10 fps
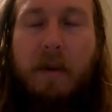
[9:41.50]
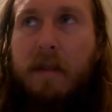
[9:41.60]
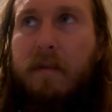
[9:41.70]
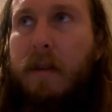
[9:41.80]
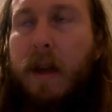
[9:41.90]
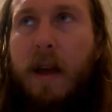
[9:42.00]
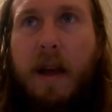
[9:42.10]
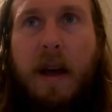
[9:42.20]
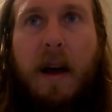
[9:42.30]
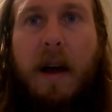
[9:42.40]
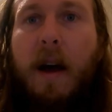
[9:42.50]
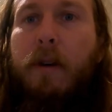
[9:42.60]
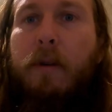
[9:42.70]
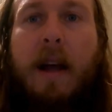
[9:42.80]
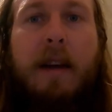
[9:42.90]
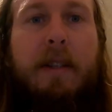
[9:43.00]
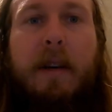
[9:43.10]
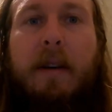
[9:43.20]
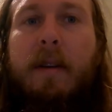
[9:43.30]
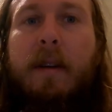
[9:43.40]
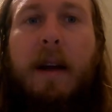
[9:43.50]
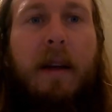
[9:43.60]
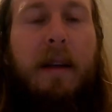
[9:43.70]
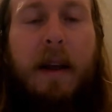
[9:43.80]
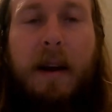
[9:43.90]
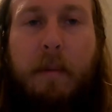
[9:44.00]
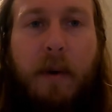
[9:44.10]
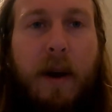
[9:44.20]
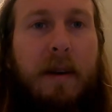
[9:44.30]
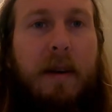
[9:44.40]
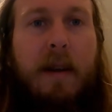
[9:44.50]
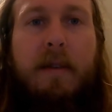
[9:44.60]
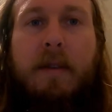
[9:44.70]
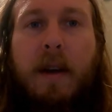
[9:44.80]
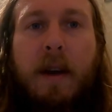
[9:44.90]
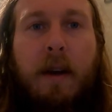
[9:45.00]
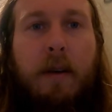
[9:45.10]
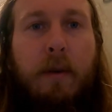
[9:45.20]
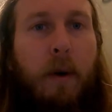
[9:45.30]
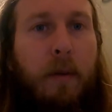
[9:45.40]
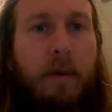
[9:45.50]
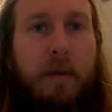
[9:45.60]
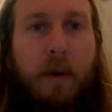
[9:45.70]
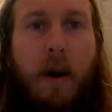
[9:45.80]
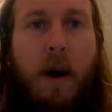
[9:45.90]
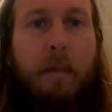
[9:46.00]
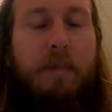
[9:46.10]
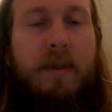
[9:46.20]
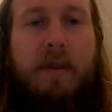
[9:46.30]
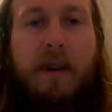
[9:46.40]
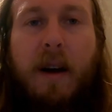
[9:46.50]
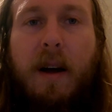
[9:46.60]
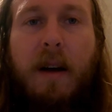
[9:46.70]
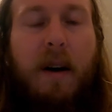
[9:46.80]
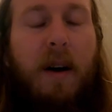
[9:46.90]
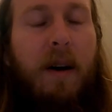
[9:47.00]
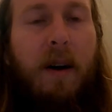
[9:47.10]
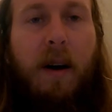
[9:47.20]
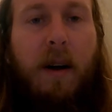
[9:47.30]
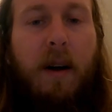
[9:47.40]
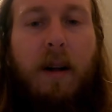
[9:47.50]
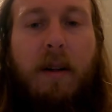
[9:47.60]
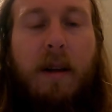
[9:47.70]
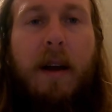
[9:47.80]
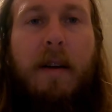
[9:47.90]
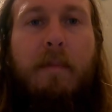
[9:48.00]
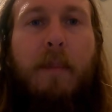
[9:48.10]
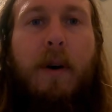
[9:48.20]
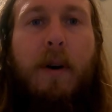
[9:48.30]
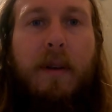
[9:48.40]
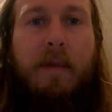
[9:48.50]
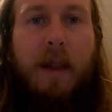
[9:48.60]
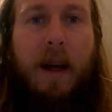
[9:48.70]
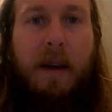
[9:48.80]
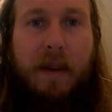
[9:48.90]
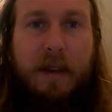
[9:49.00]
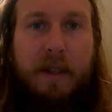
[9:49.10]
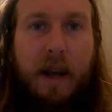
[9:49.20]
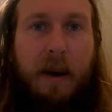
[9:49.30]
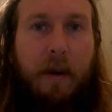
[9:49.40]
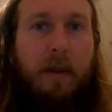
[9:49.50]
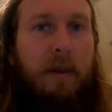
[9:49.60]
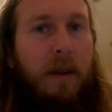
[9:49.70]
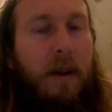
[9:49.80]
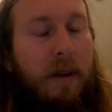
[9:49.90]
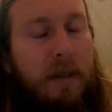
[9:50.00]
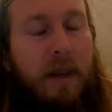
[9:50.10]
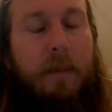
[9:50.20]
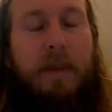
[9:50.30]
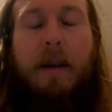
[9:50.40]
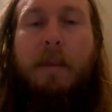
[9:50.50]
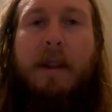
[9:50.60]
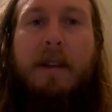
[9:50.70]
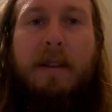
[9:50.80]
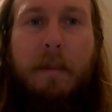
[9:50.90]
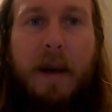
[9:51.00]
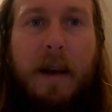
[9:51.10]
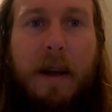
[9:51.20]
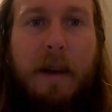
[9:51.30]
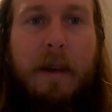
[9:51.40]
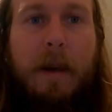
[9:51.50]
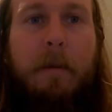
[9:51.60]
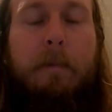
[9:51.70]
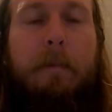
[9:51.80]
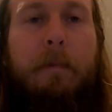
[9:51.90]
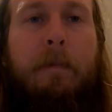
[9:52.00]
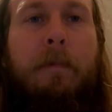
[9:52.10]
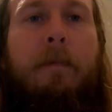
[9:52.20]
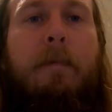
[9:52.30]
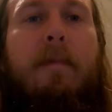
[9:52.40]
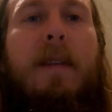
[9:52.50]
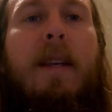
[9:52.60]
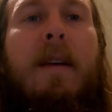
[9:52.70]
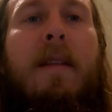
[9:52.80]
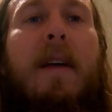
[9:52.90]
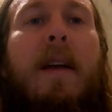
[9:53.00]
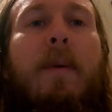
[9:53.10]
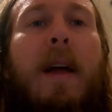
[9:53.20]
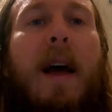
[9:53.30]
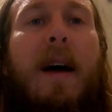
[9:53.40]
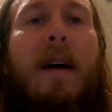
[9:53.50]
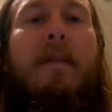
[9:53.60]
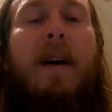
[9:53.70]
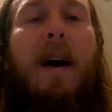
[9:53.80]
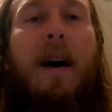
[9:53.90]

with creation, getting pregnant, growth of crops, all kind of birth of life in general. Long subject, but that's the main idea. Then we have